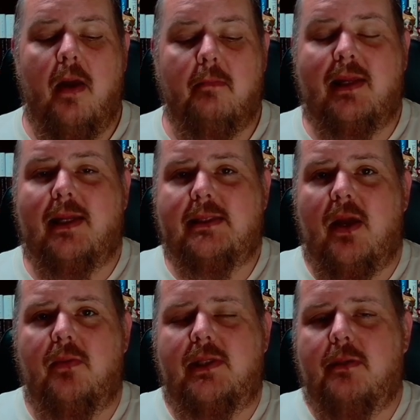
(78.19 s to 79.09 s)
But let's
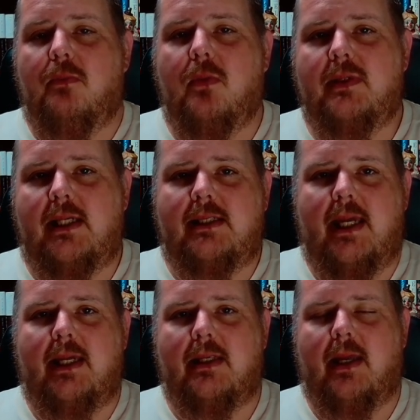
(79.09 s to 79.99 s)
go into more
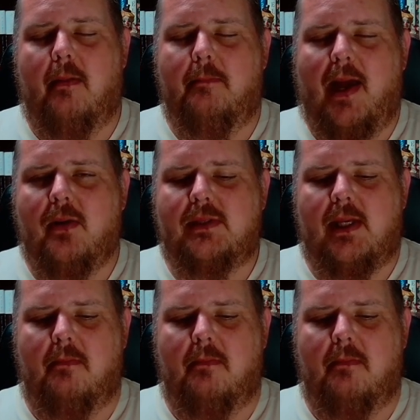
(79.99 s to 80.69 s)
detail about